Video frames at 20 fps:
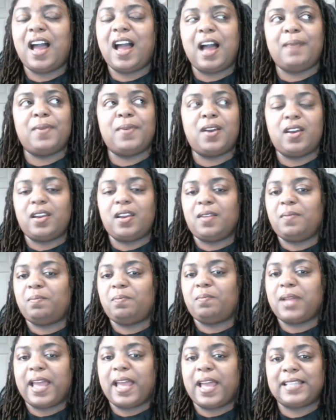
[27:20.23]
I'm going to
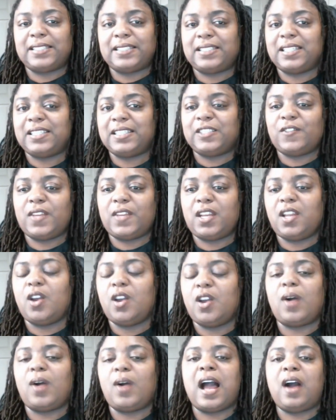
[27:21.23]
blast this
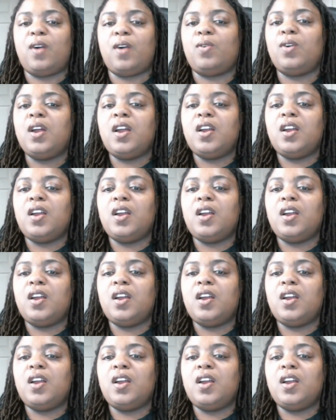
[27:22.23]
video out